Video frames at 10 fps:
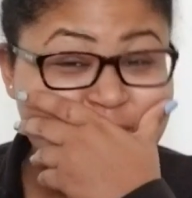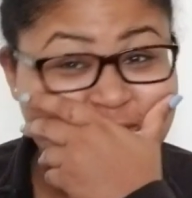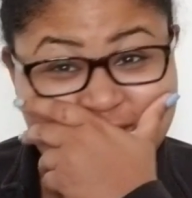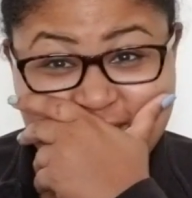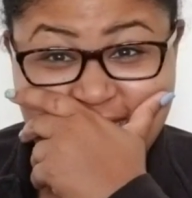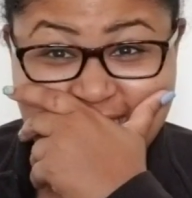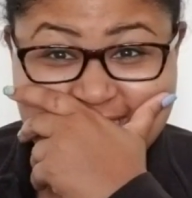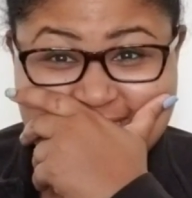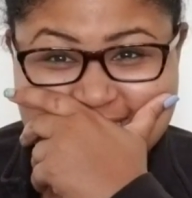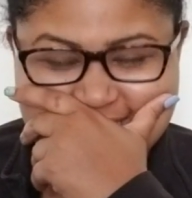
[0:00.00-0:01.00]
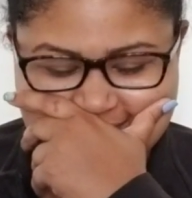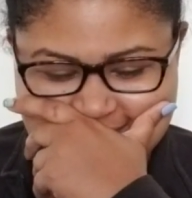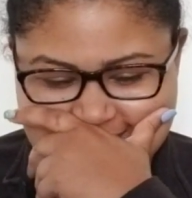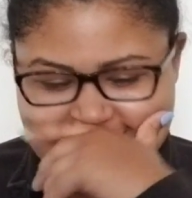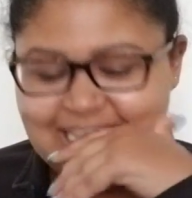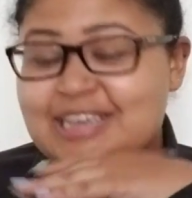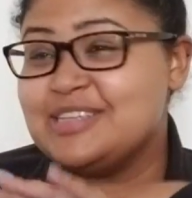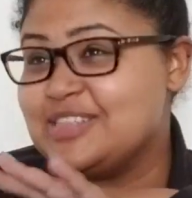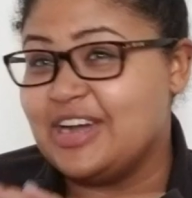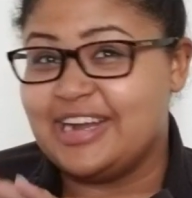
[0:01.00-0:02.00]
shit
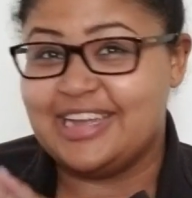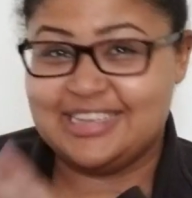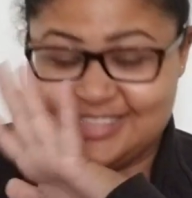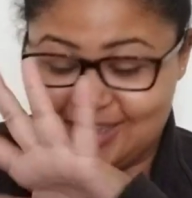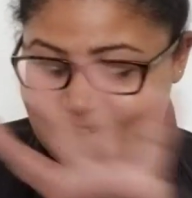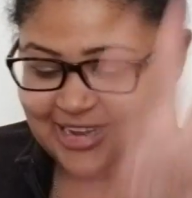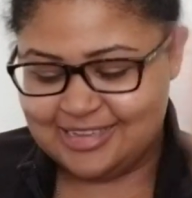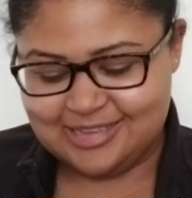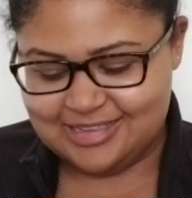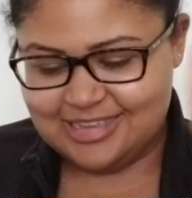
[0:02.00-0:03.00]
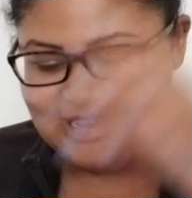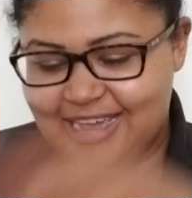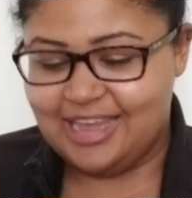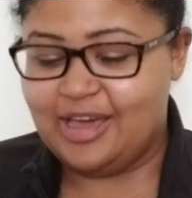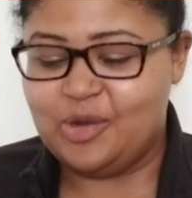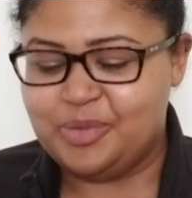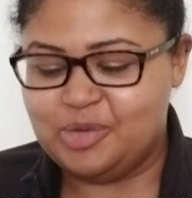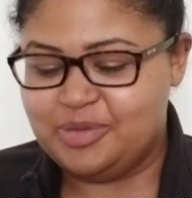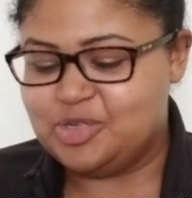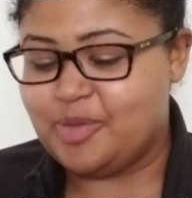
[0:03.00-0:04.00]
sorry, sorry. I, know. I don't mean
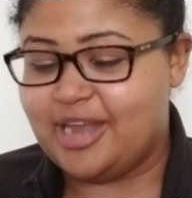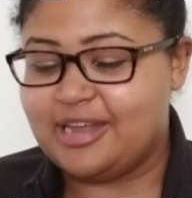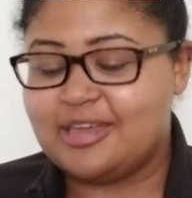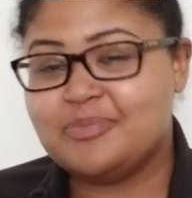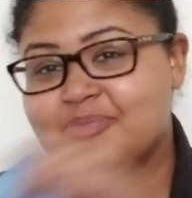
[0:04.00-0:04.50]
to be dramatic.